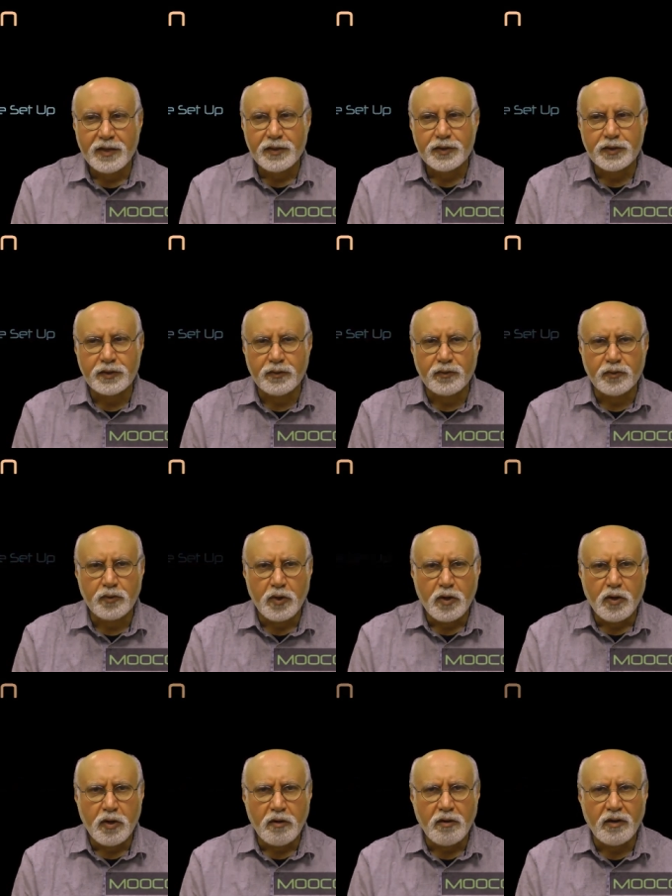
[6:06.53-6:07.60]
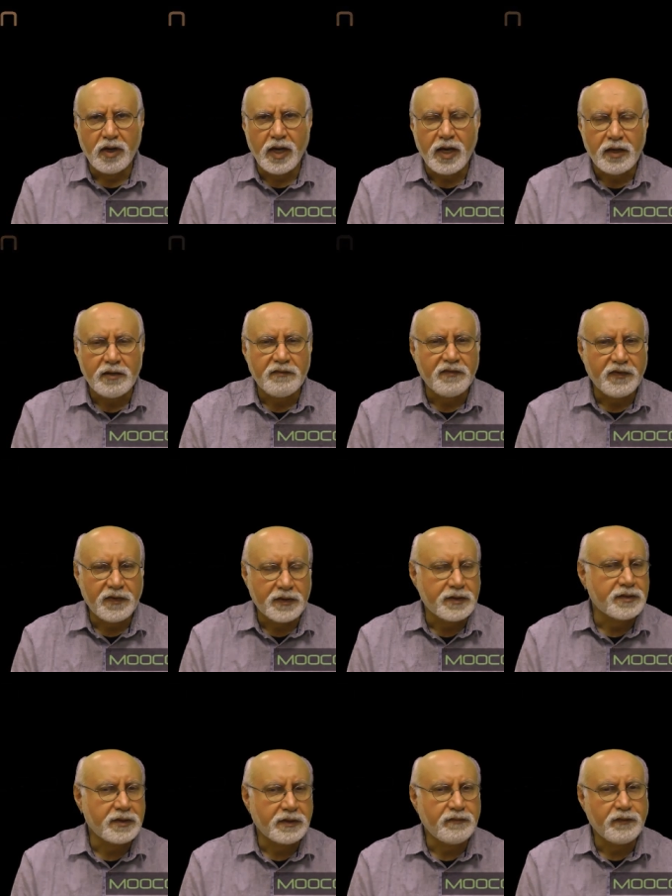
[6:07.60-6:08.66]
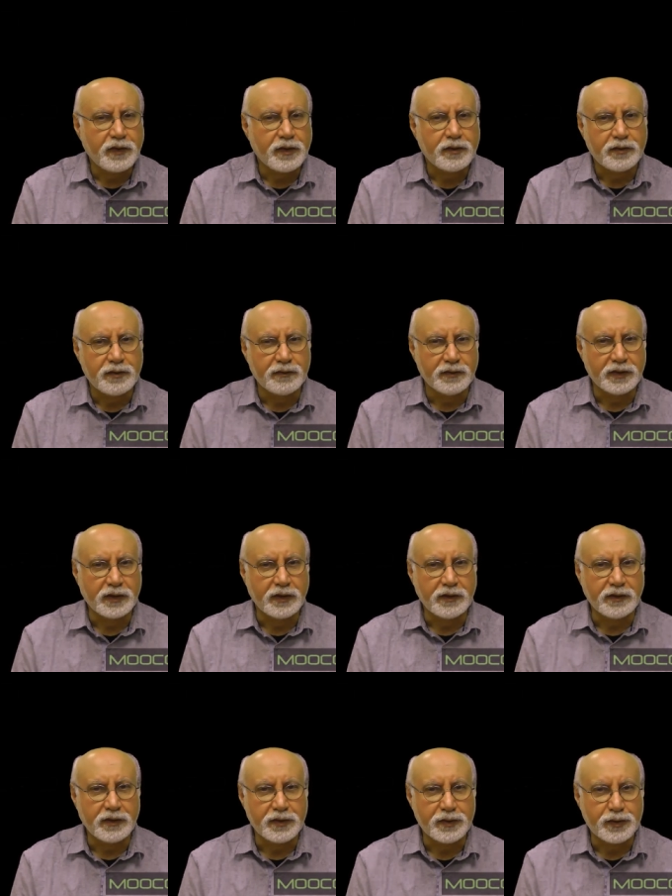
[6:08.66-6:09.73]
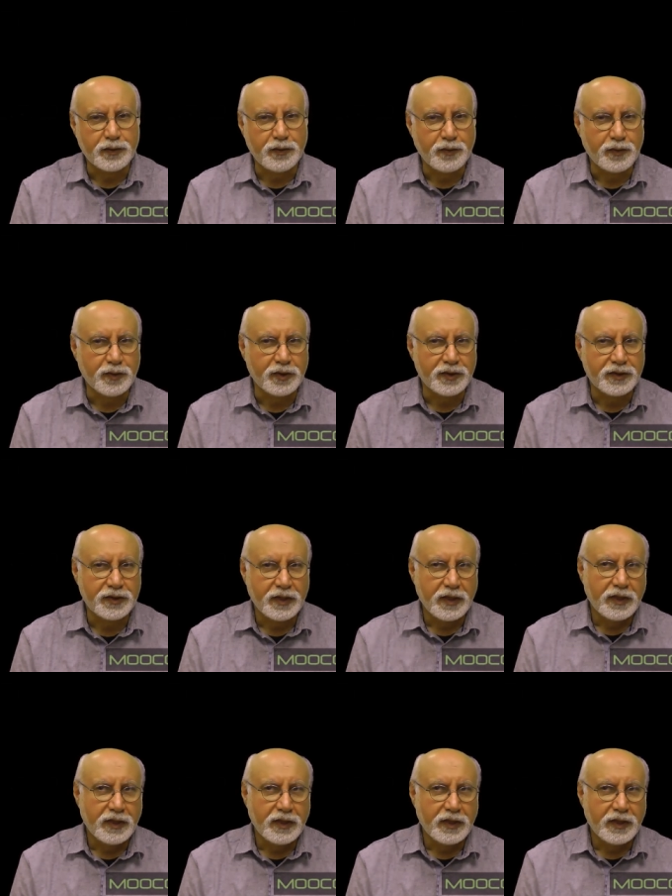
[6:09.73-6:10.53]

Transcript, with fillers: So a lot of things that we are doing in this course